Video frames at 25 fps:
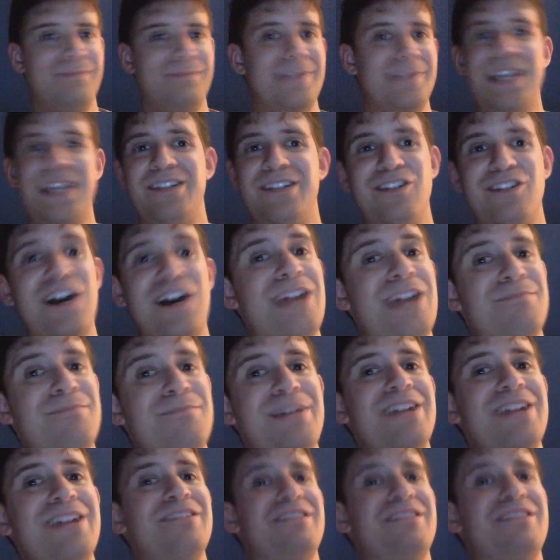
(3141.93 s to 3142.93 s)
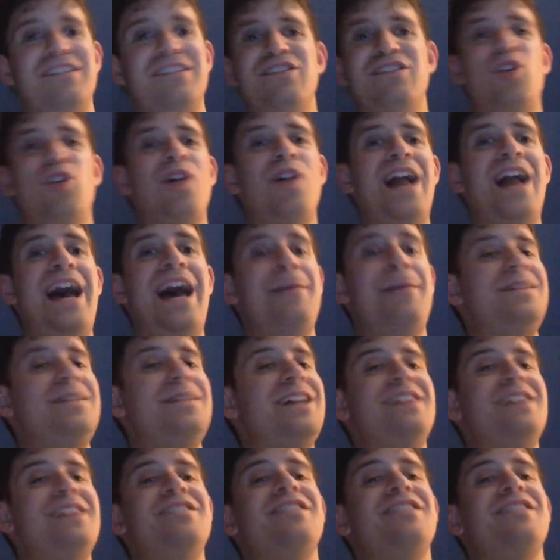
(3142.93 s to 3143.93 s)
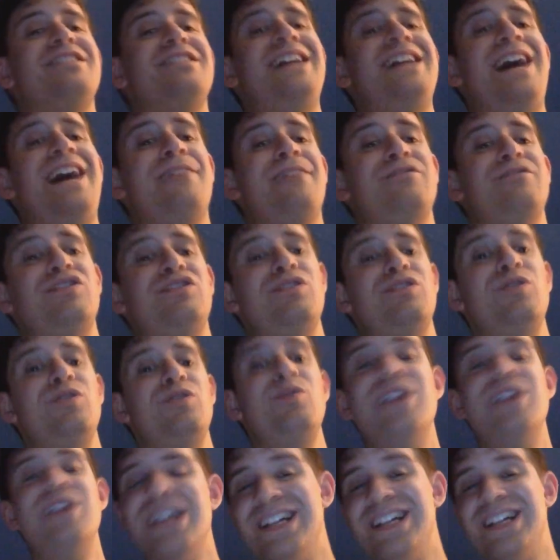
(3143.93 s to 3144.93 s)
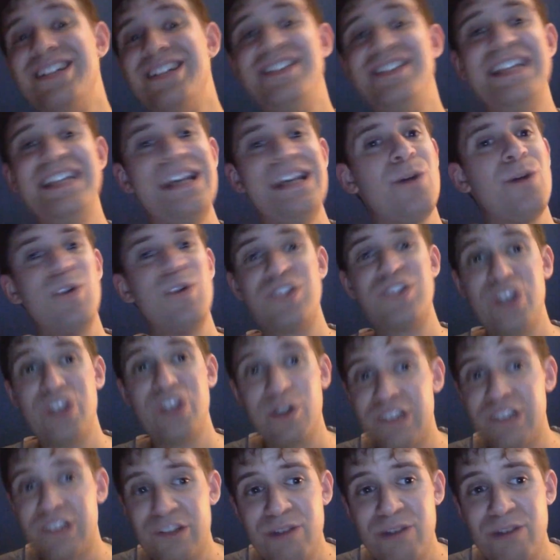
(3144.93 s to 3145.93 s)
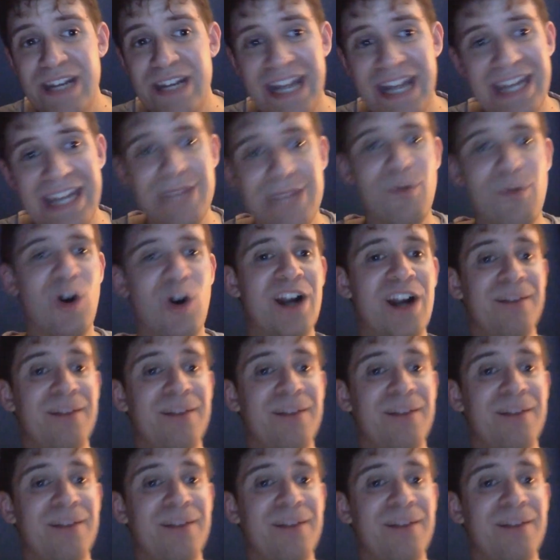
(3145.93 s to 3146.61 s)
So Adam Pearce is all happy that he doesn't have to deal with Chelsea Green anymore.